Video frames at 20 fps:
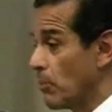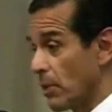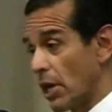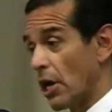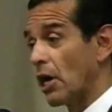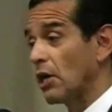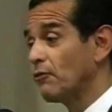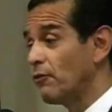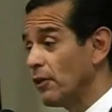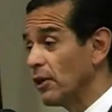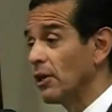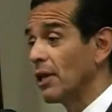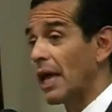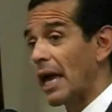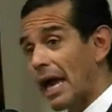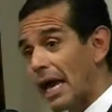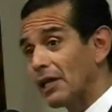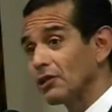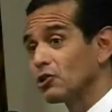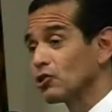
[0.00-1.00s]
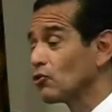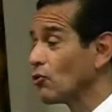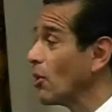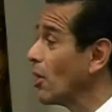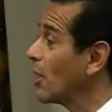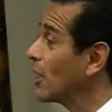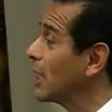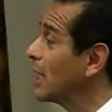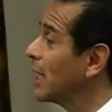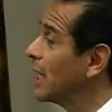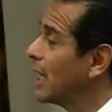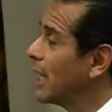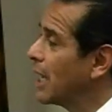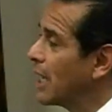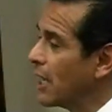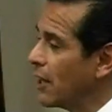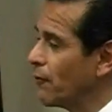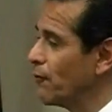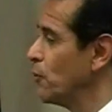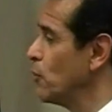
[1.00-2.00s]
but I feel as strongly
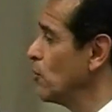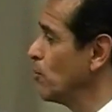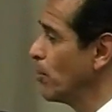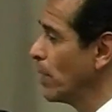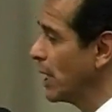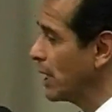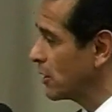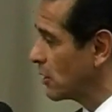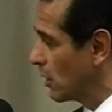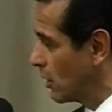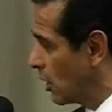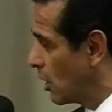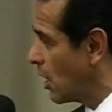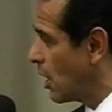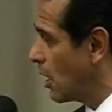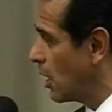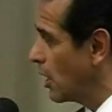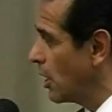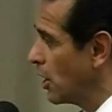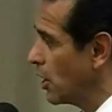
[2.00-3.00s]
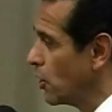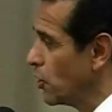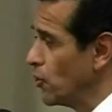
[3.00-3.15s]
if you break the law,